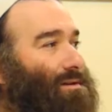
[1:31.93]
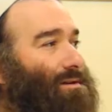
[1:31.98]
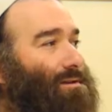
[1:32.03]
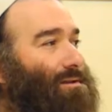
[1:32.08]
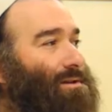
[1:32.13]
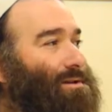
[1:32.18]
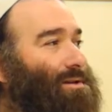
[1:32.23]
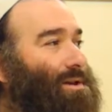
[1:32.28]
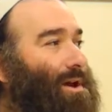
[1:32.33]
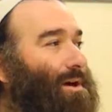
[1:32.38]

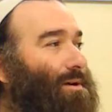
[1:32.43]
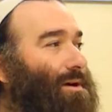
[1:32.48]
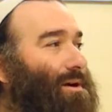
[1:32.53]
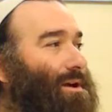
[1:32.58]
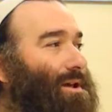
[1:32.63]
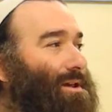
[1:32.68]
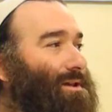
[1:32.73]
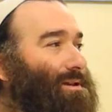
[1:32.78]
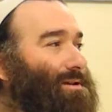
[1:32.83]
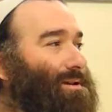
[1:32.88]
the
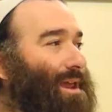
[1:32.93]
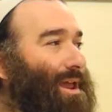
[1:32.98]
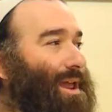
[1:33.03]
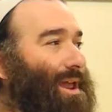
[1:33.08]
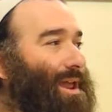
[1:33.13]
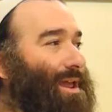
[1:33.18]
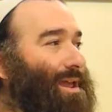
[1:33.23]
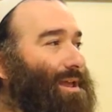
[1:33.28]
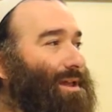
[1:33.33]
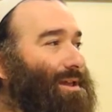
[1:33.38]
Zohar is
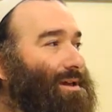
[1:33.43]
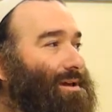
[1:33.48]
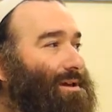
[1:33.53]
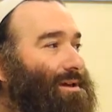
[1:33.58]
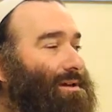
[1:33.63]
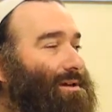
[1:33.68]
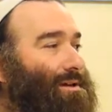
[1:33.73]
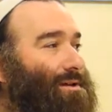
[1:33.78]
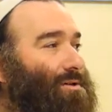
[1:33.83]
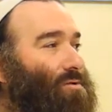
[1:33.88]
a
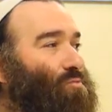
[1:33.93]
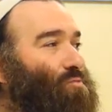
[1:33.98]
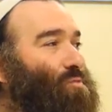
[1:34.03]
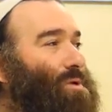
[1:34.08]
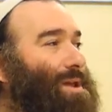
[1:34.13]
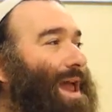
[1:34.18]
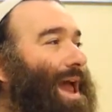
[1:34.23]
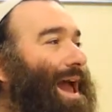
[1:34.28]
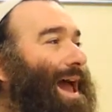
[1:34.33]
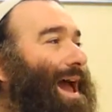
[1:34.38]

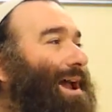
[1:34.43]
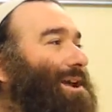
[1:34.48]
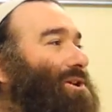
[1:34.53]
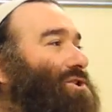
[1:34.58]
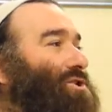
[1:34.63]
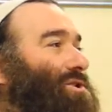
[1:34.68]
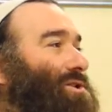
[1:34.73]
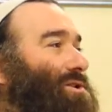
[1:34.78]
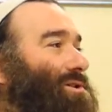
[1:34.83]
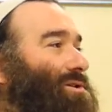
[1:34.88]

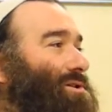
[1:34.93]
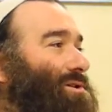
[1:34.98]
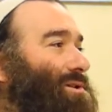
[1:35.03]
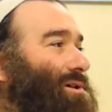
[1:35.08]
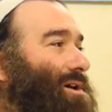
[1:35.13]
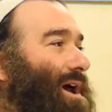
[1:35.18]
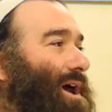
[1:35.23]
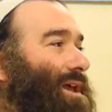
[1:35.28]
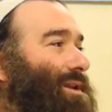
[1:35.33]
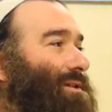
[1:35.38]
reaction to
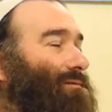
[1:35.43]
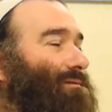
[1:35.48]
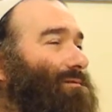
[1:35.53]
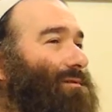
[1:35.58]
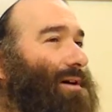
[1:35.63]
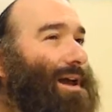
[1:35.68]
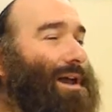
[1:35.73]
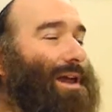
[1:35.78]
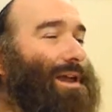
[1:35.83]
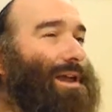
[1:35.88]
kind
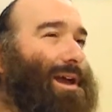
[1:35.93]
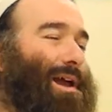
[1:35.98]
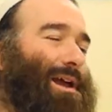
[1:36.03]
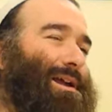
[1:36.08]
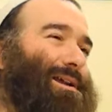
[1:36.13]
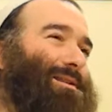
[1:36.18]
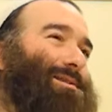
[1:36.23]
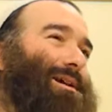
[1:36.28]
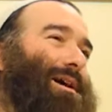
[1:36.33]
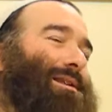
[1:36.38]
of,
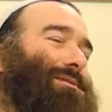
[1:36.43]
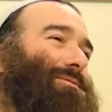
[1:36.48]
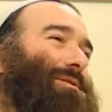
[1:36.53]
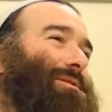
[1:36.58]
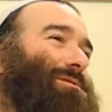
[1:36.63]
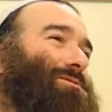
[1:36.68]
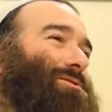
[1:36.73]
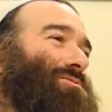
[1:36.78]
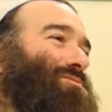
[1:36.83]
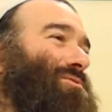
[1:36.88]
I don't
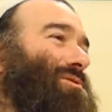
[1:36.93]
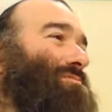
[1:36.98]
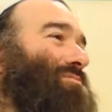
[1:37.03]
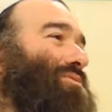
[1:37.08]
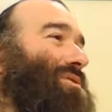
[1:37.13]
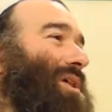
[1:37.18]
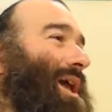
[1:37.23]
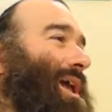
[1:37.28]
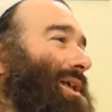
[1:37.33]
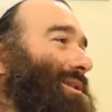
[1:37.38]
want to use the word
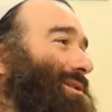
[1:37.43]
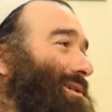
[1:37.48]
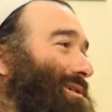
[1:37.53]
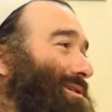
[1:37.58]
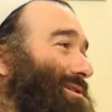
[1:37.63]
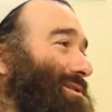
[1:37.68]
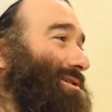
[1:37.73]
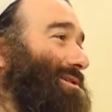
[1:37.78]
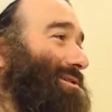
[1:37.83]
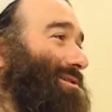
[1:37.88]

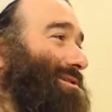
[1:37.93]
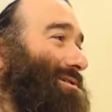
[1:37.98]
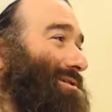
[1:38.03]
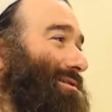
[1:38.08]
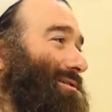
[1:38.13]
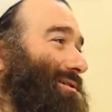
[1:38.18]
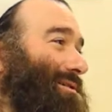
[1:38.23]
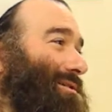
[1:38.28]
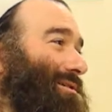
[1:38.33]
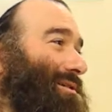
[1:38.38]
blandness,
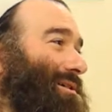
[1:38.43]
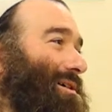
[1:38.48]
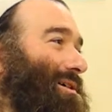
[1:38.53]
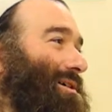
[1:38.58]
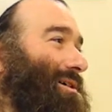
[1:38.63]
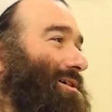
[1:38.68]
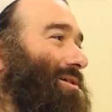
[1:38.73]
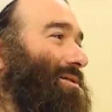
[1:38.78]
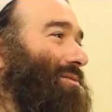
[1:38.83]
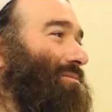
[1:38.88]

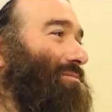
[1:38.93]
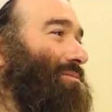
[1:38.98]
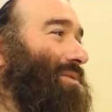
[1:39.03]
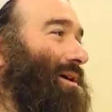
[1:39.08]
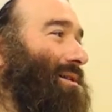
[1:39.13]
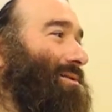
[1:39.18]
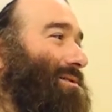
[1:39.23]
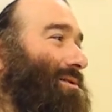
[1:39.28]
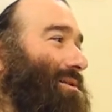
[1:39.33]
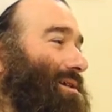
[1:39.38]

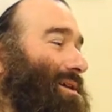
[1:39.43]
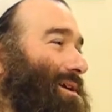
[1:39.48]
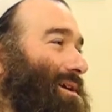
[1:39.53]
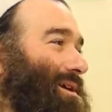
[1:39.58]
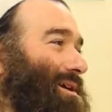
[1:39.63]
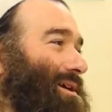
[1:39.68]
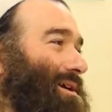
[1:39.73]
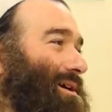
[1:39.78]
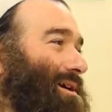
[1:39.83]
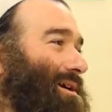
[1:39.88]
but
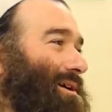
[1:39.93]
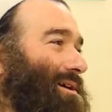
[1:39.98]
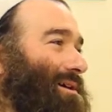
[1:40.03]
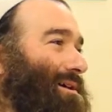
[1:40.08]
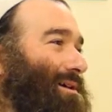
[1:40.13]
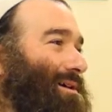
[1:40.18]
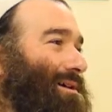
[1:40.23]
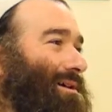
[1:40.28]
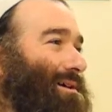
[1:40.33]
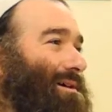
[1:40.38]
the
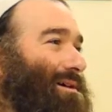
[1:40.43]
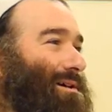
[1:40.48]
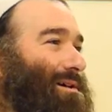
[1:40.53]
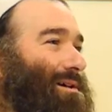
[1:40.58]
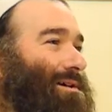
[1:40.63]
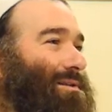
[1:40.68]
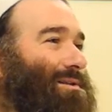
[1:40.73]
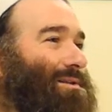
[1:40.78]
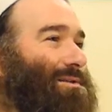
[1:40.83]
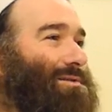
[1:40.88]

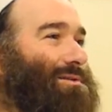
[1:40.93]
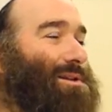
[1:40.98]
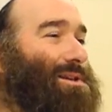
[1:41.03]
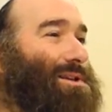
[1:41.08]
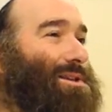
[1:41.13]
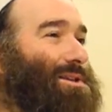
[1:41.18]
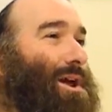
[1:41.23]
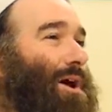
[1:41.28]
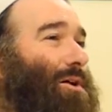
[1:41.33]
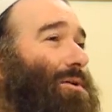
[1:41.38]

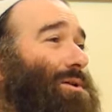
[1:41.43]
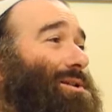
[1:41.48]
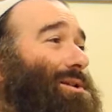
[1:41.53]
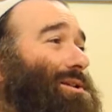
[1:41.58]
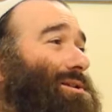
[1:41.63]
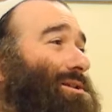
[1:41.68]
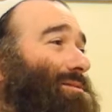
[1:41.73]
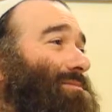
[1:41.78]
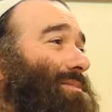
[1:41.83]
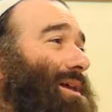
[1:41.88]

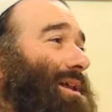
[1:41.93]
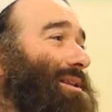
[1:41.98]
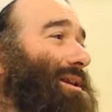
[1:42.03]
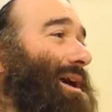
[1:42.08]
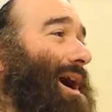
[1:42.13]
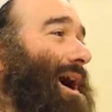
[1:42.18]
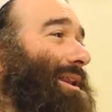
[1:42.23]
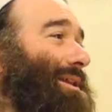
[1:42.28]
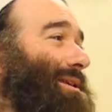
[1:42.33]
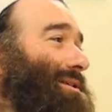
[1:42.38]
stoicism that
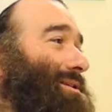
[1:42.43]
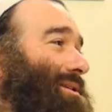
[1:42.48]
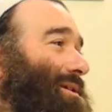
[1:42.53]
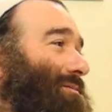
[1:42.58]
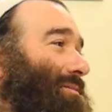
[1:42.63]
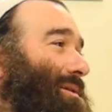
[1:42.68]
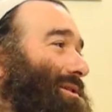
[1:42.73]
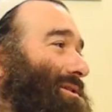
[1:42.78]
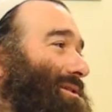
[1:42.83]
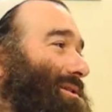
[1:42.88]
God
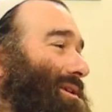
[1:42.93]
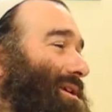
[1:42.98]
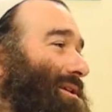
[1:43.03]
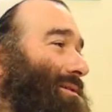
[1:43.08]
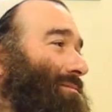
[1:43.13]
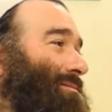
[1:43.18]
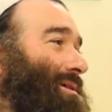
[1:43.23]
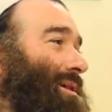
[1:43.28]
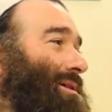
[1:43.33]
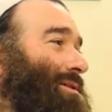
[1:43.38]
exhibits
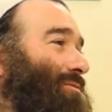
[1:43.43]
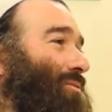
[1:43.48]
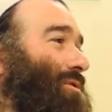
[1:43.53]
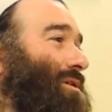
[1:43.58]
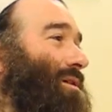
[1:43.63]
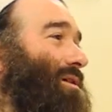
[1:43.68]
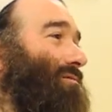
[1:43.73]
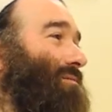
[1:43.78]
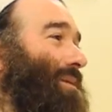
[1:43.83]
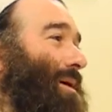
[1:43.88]
in the
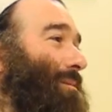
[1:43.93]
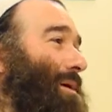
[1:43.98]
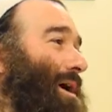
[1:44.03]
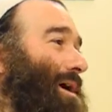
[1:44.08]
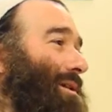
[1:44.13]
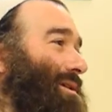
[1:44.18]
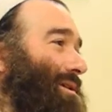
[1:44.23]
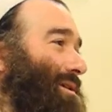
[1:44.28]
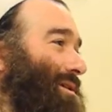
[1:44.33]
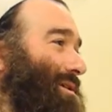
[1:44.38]
work of
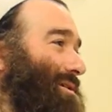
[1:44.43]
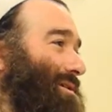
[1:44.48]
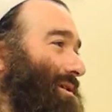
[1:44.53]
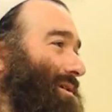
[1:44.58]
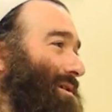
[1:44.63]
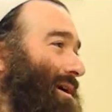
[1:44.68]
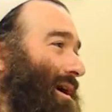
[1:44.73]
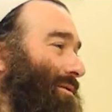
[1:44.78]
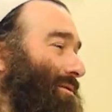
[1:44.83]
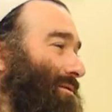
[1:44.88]
Maimonides
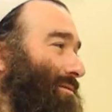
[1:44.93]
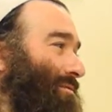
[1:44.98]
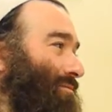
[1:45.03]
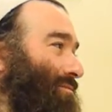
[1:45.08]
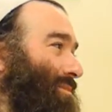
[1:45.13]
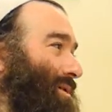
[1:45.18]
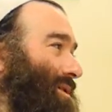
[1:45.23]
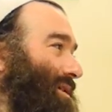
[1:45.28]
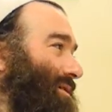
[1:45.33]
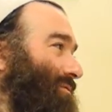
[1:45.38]
and other
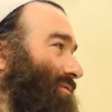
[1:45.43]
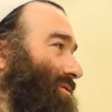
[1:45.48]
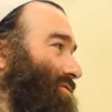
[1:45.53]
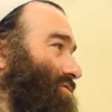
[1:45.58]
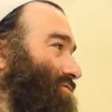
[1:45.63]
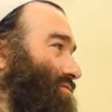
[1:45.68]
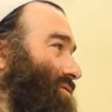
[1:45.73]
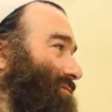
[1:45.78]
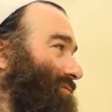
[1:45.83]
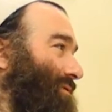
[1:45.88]
medieval
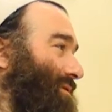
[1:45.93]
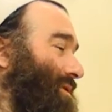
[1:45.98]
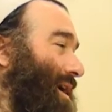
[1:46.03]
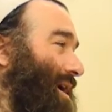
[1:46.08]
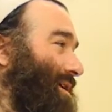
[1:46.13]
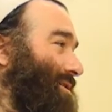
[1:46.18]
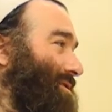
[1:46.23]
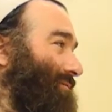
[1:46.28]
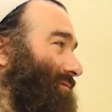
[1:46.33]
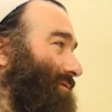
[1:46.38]
Jewish
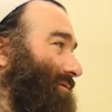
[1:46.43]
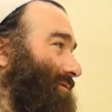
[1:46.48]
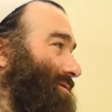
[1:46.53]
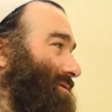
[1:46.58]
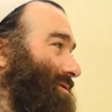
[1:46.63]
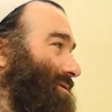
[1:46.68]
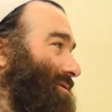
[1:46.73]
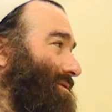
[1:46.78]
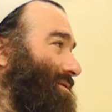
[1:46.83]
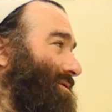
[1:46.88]

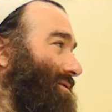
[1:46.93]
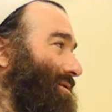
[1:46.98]
philosophers,